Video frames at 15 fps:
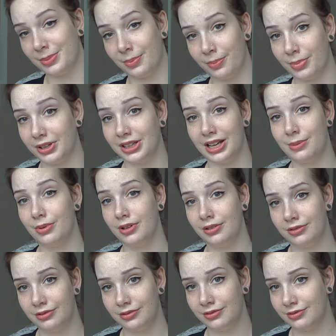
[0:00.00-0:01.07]
But labor,
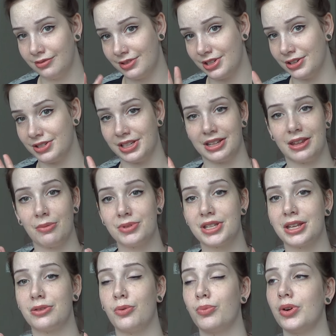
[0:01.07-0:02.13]
seriously, that was
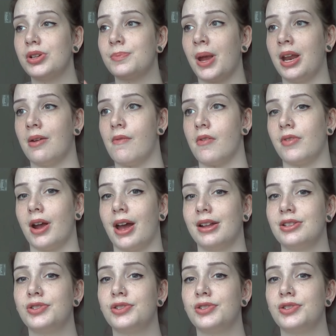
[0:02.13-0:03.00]
like the worst pain I've ever had.